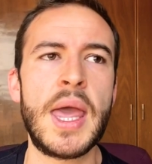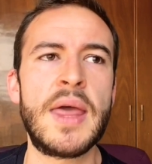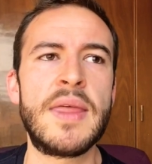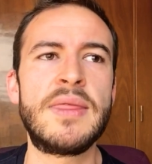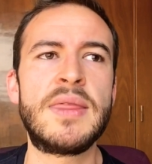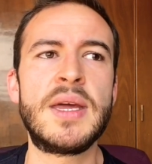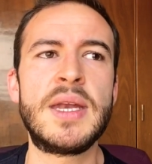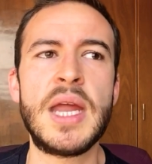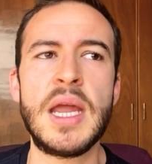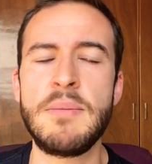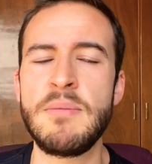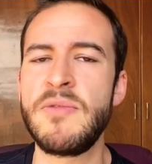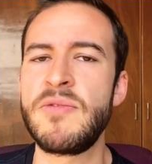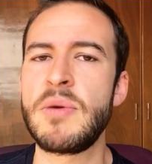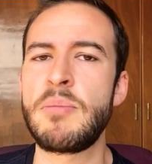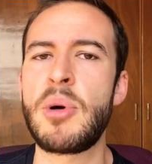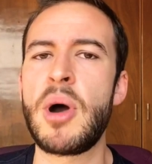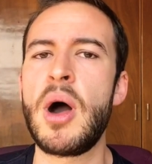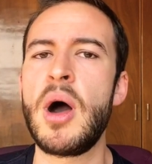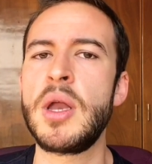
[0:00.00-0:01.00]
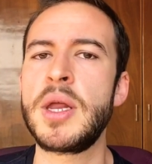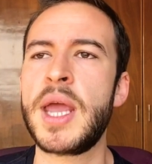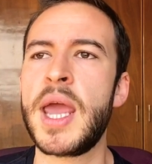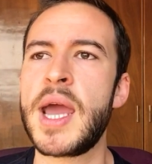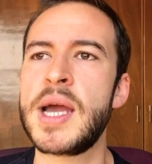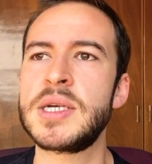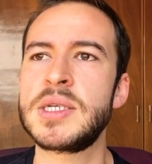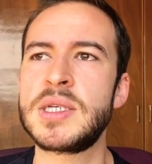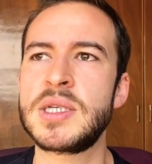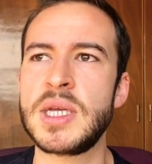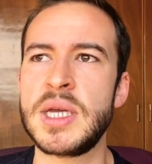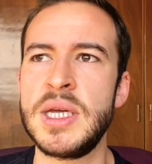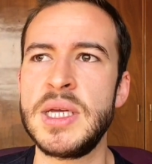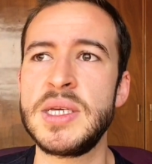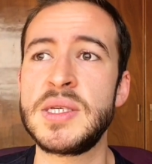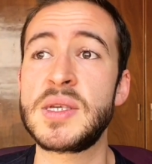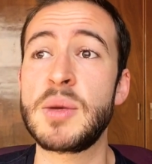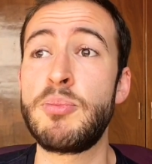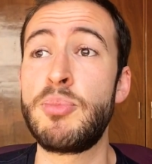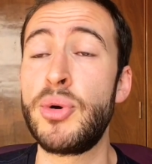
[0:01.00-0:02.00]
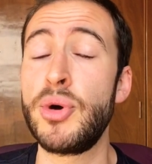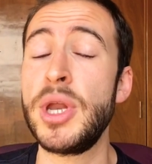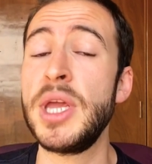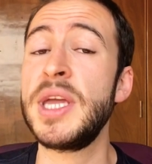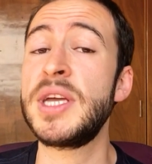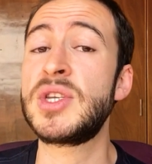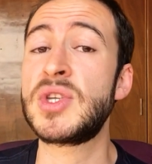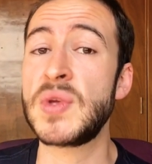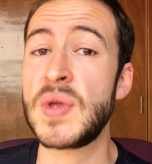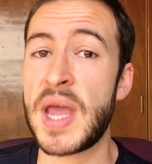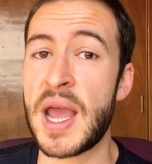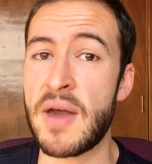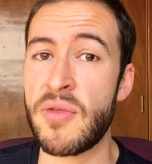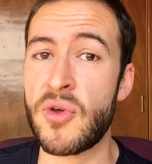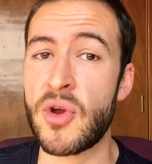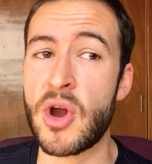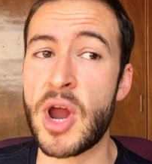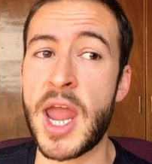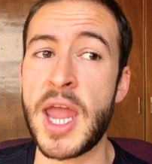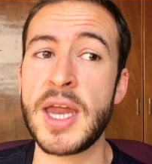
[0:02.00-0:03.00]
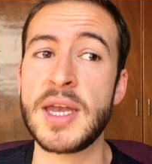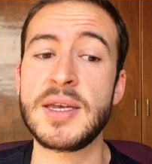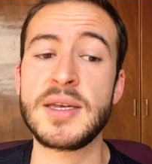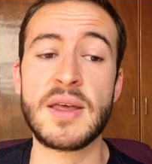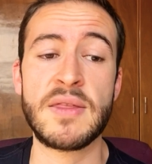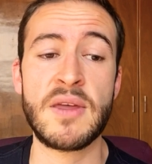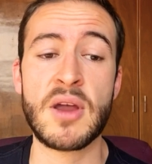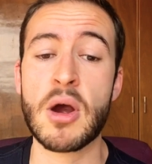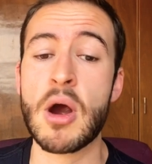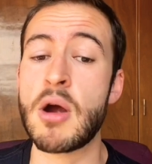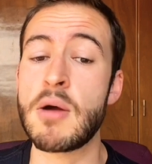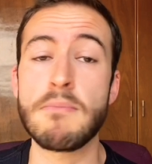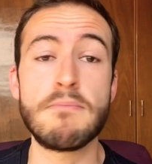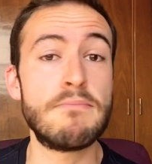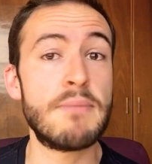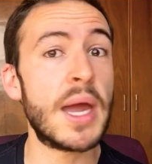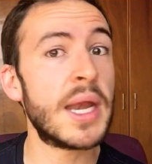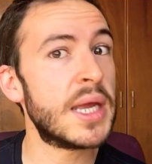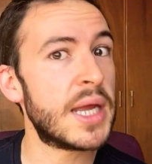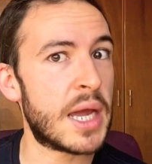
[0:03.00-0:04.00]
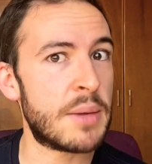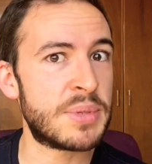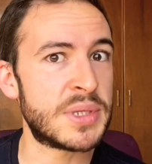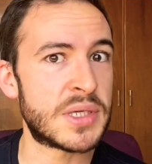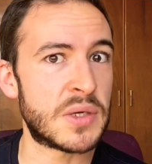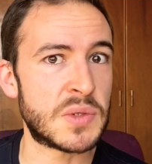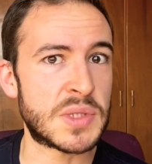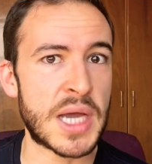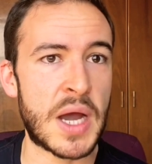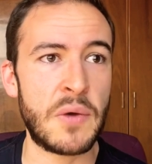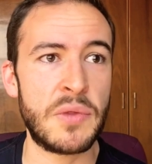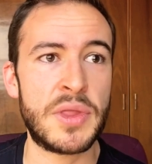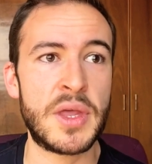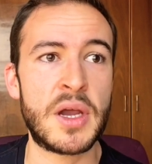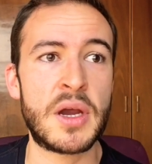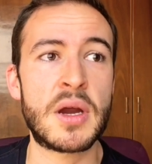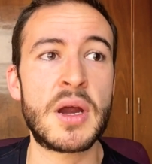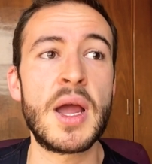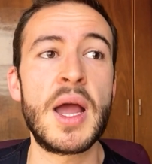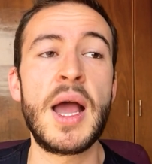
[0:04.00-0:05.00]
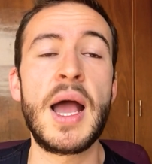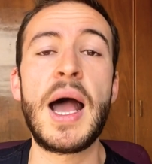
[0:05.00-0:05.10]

The name of the podcast is Putting It Together, and there are many episodes out there.